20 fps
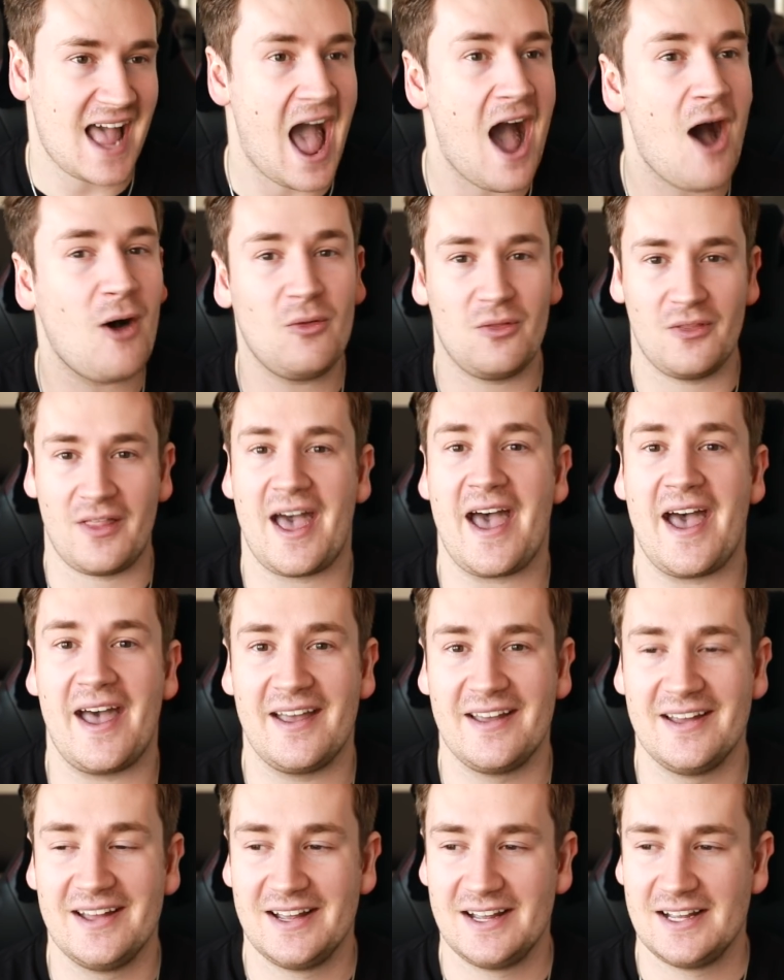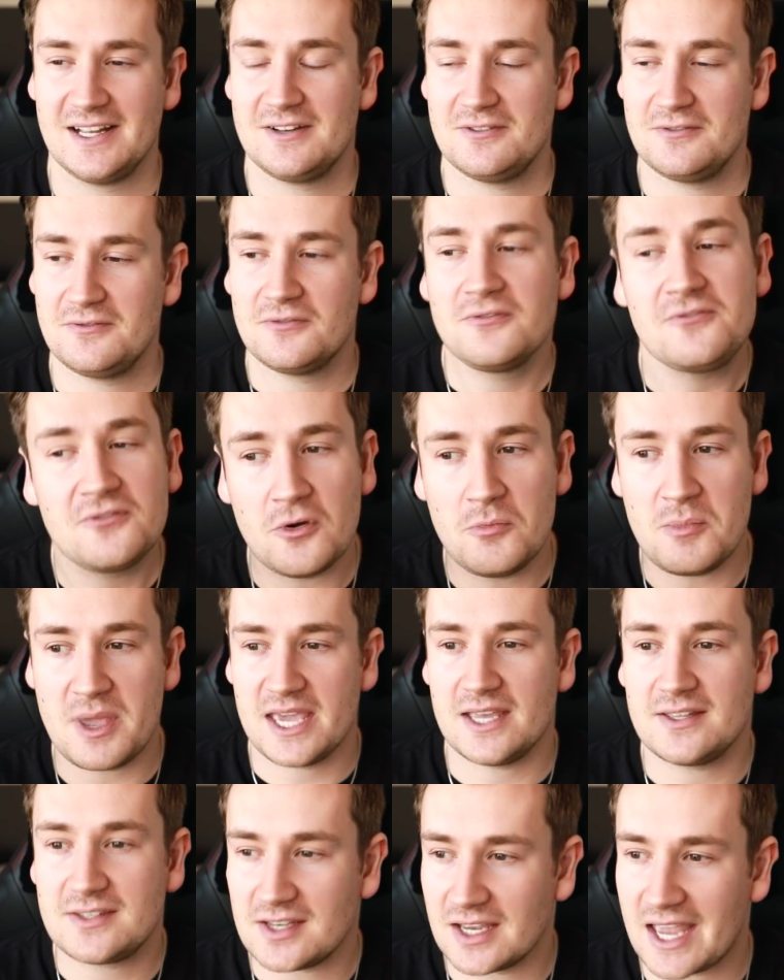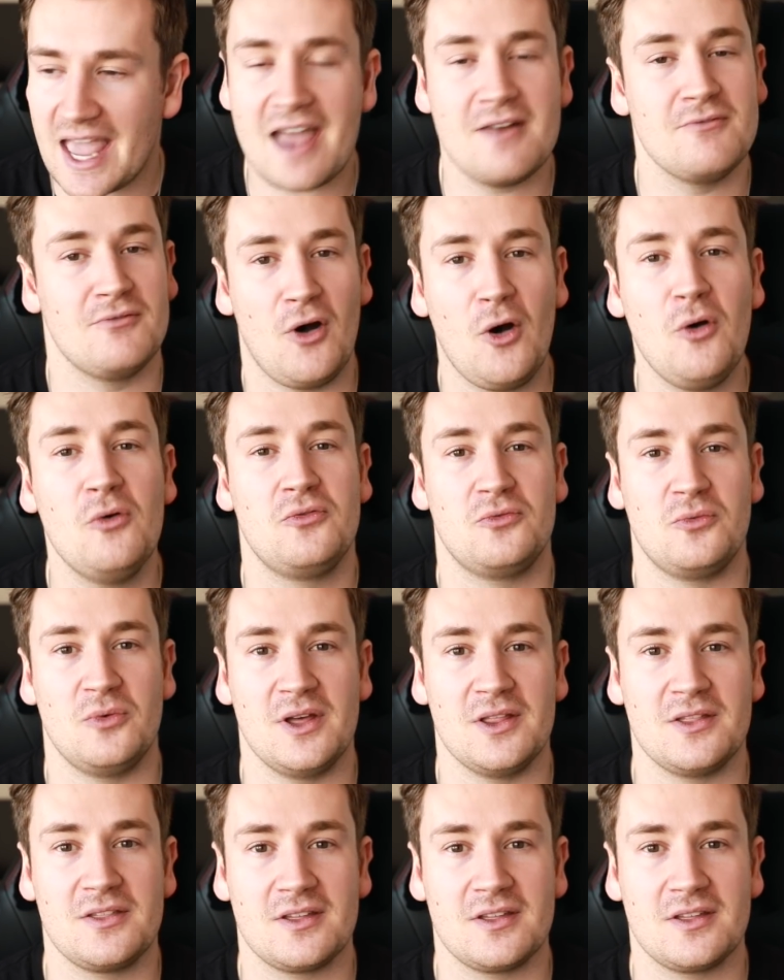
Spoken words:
out there for me to get involved with.